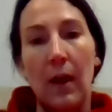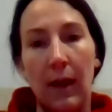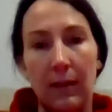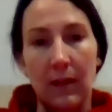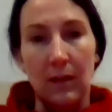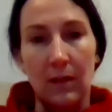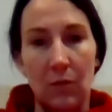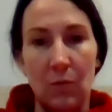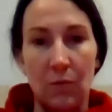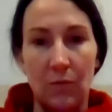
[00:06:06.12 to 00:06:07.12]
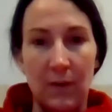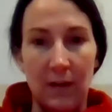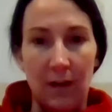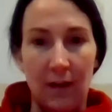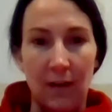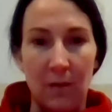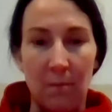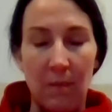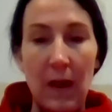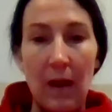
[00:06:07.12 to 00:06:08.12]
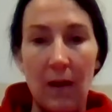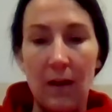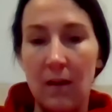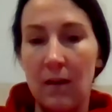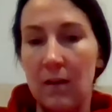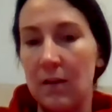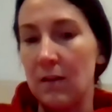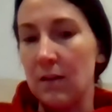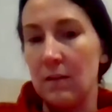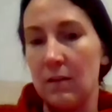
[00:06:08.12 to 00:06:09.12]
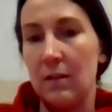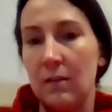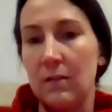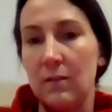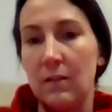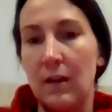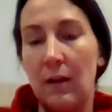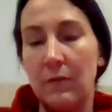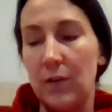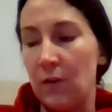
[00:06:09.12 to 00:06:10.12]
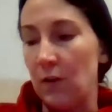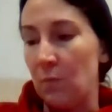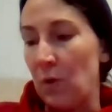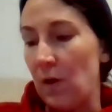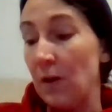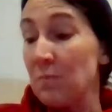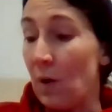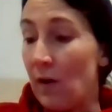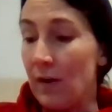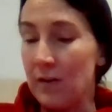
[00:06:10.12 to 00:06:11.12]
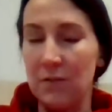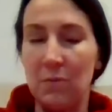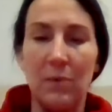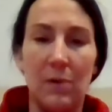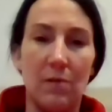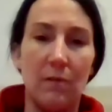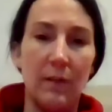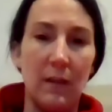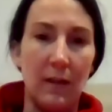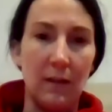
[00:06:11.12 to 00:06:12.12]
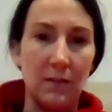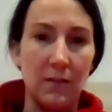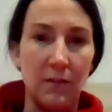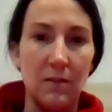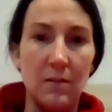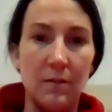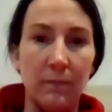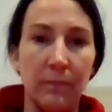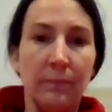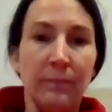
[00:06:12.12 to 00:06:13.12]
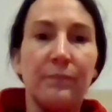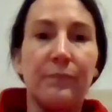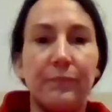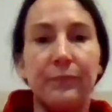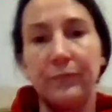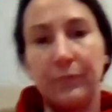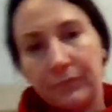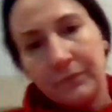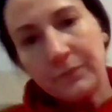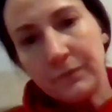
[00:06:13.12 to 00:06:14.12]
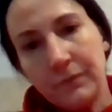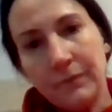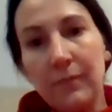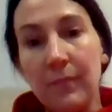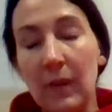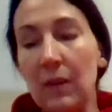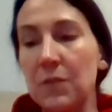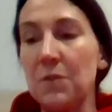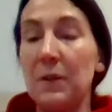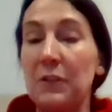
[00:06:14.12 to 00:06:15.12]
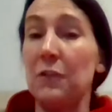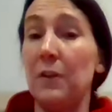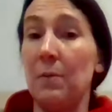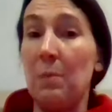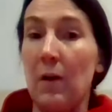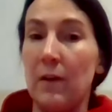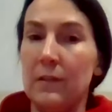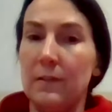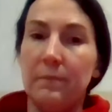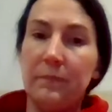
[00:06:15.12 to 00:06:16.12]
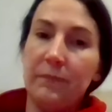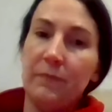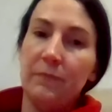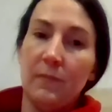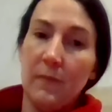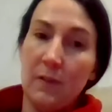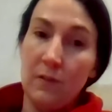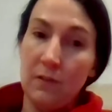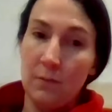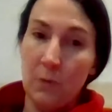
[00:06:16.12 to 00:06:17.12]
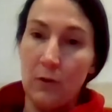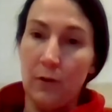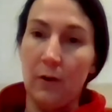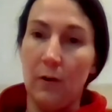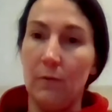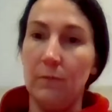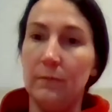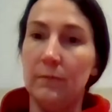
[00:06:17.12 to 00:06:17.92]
And then when I come back, after you hit unpause, we'll go over the answers. So make sure you hit pause and do them on your own.